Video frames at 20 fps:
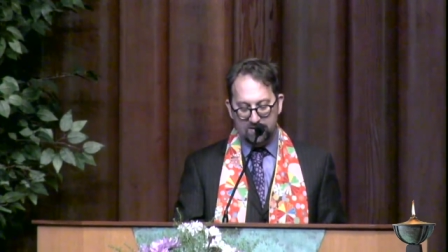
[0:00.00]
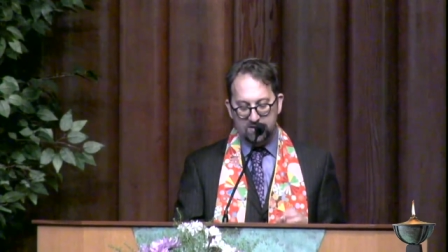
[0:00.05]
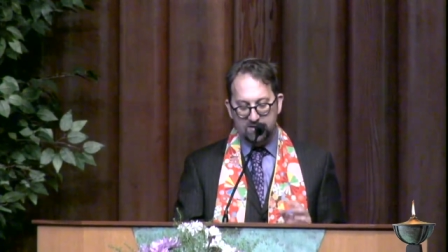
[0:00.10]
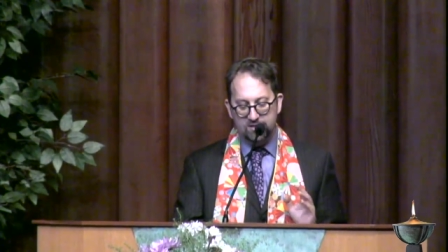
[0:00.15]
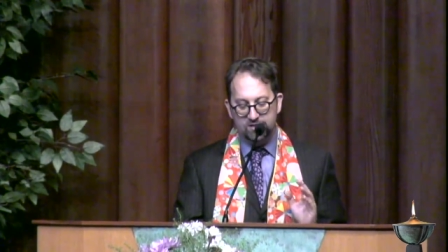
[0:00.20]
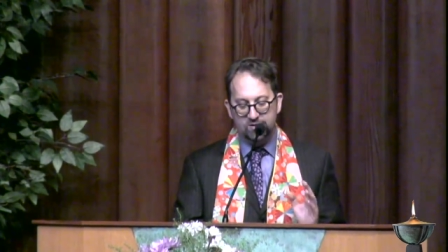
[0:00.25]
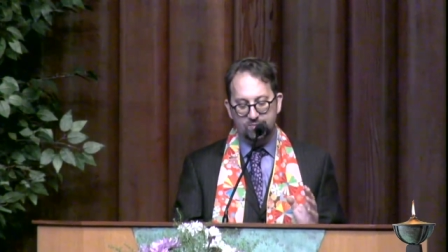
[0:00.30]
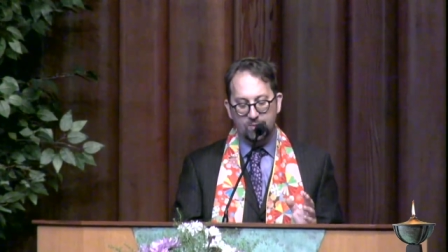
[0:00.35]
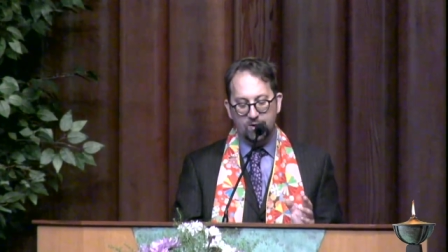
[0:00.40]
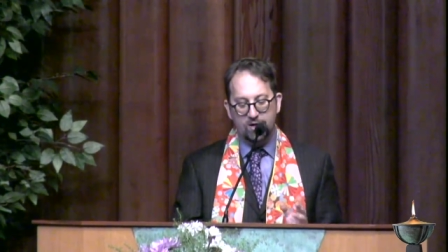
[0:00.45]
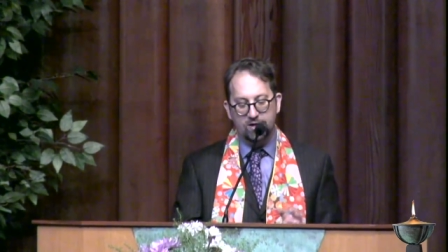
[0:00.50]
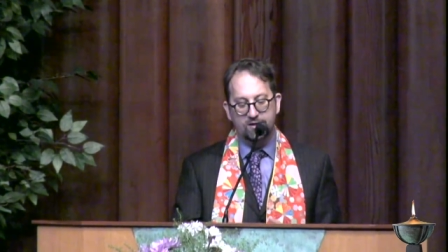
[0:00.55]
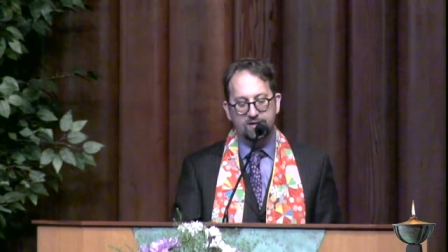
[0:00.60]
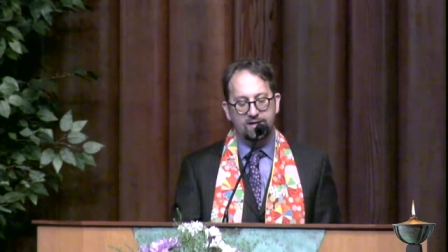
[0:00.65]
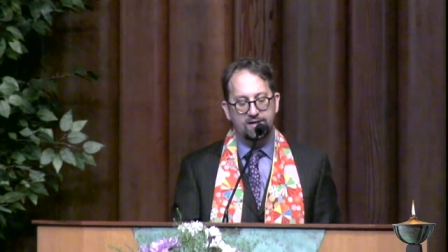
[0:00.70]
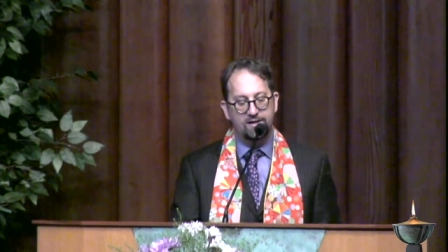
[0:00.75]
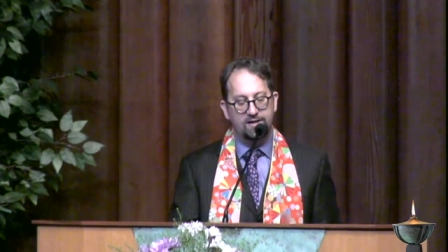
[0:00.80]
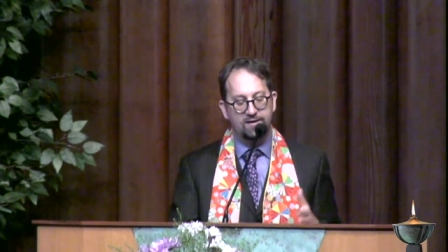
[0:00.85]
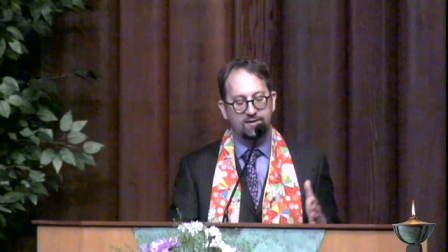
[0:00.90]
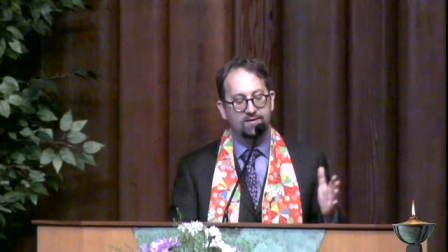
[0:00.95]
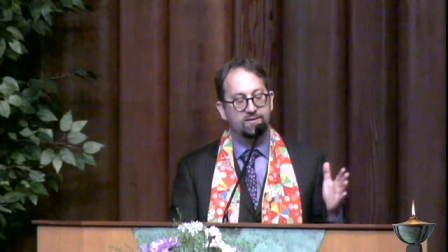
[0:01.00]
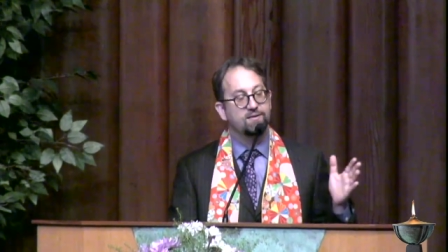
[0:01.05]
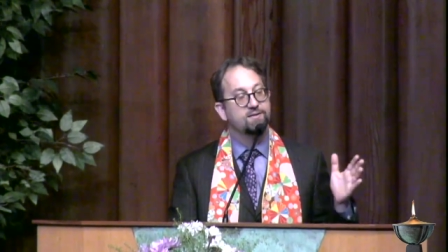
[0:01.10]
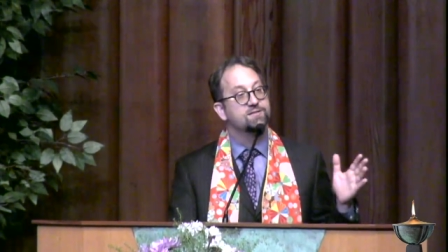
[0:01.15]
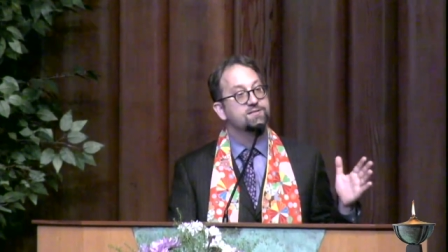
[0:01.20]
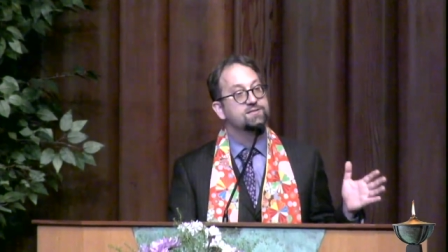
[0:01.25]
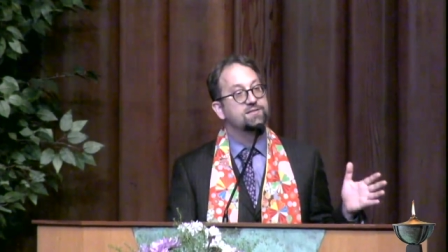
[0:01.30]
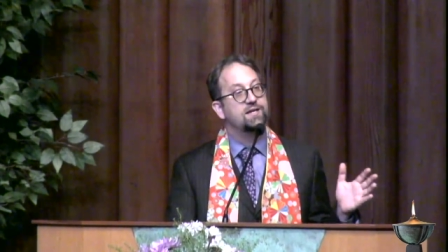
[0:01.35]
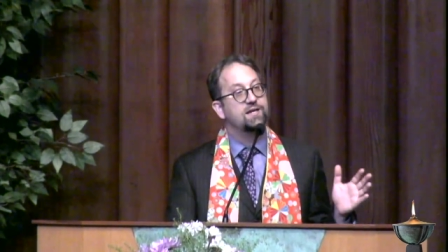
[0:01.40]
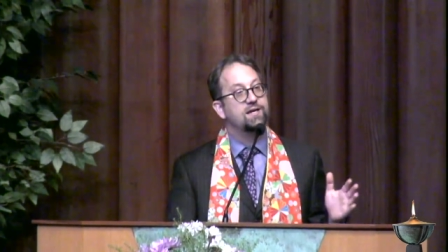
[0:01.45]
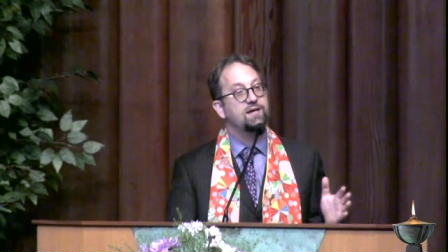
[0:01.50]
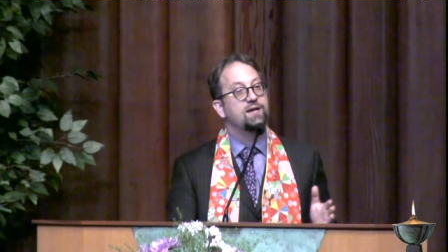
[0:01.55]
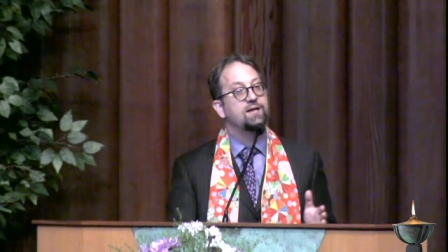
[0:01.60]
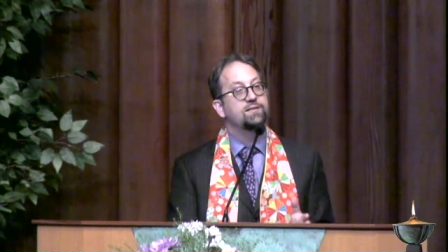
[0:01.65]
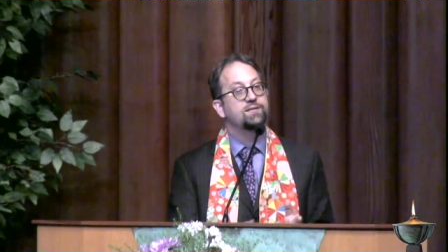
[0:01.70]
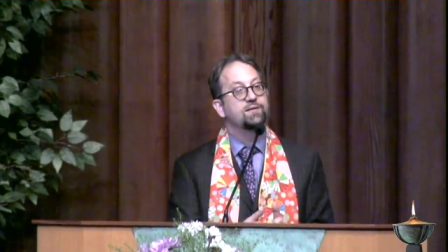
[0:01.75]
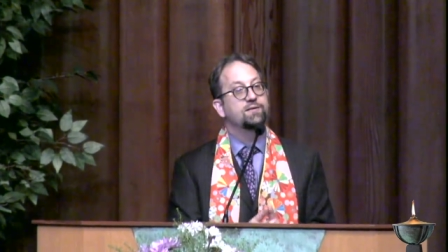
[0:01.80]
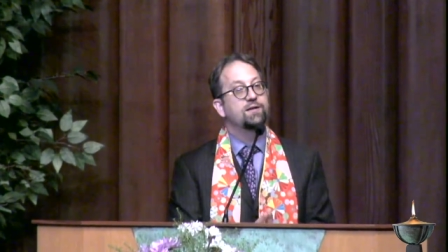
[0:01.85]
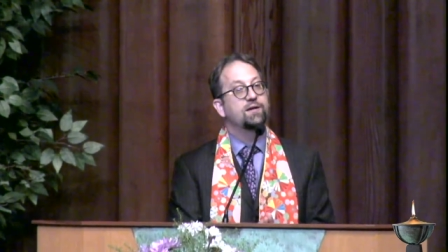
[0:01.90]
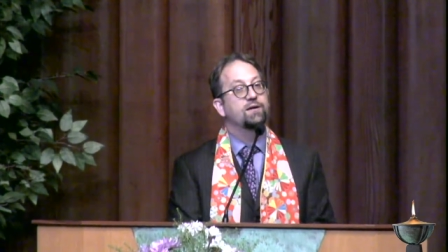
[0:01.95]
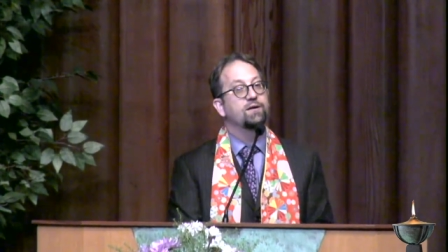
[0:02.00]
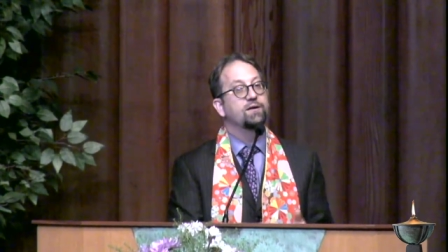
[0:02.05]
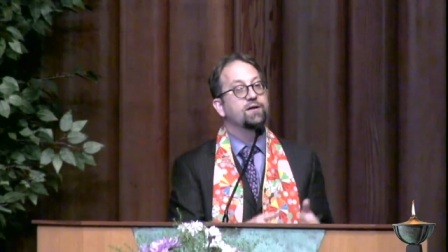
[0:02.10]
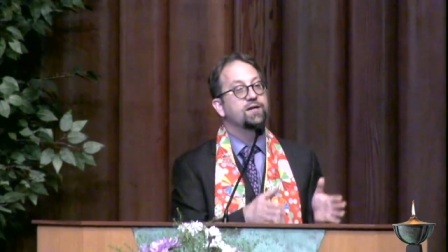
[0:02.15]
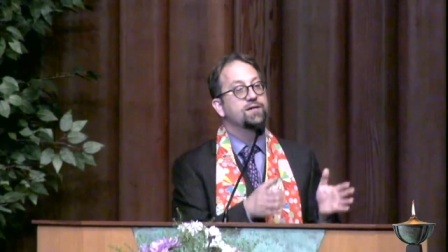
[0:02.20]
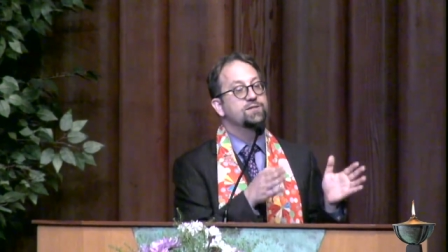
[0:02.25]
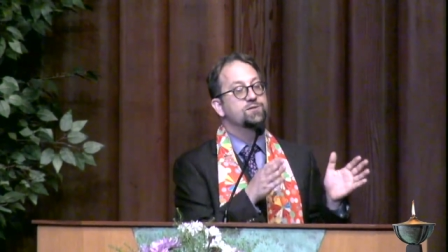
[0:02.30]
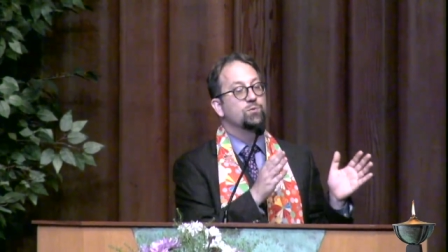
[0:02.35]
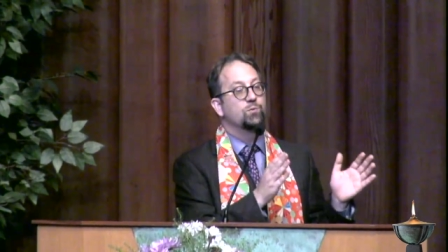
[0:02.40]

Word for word: sparking the seed that carries